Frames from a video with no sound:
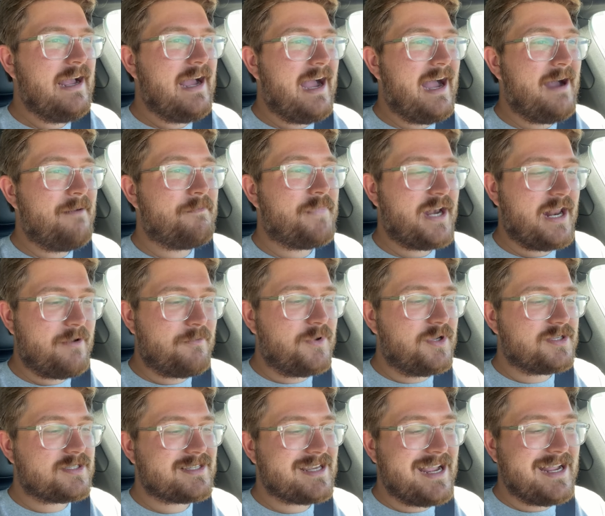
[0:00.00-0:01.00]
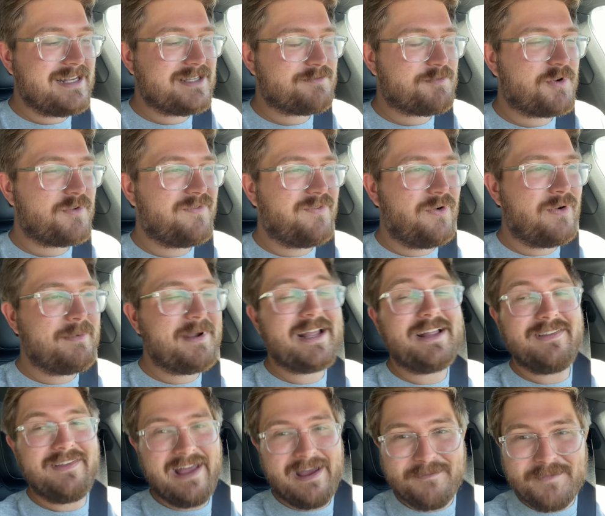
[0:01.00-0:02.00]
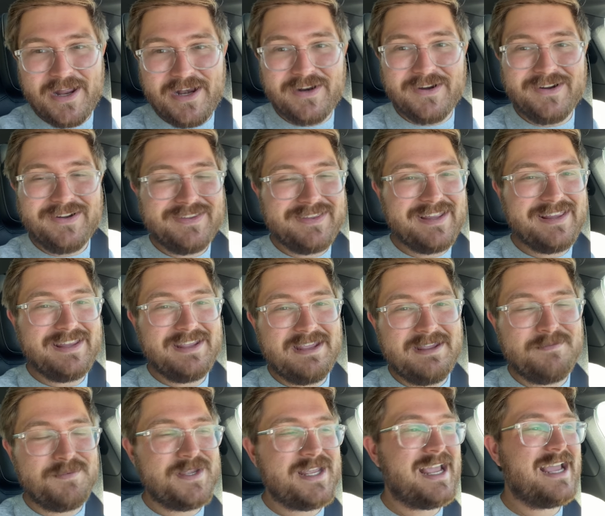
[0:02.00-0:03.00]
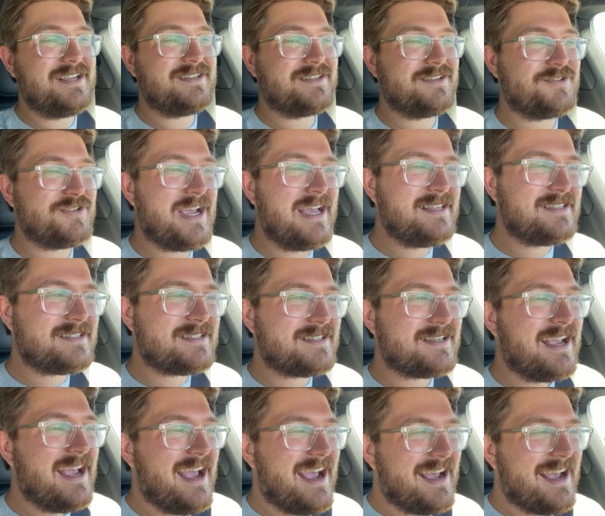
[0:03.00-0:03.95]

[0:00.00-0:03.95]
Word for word: Uh, but I will say it's performing a lot better than the EPA suggests.